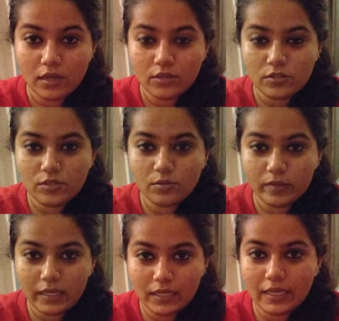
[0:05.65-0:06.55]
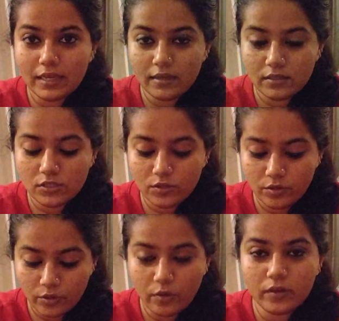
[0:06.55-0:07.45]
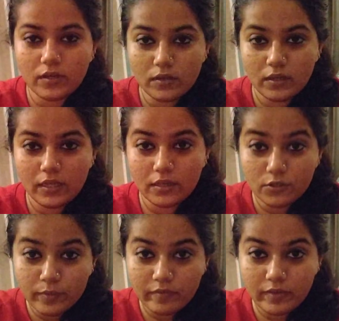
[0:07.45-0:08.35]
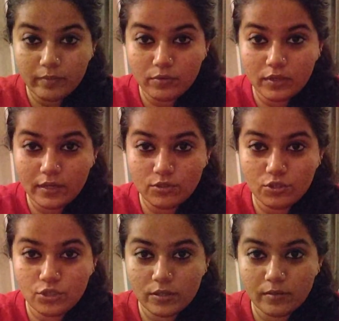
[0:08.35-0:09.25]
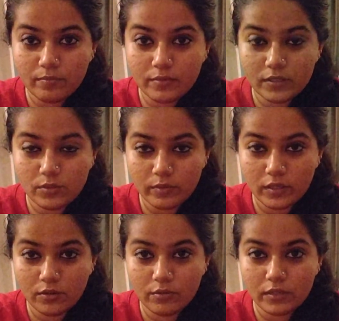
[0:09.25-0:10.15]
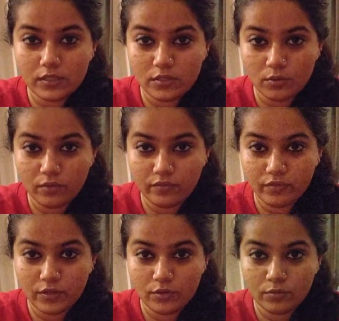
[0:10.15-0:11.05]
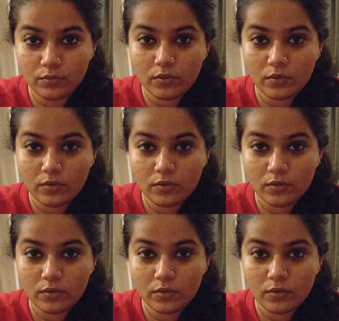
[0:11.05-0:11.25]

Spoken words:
So in case you're not in a twin flame relationship, this video is not for you.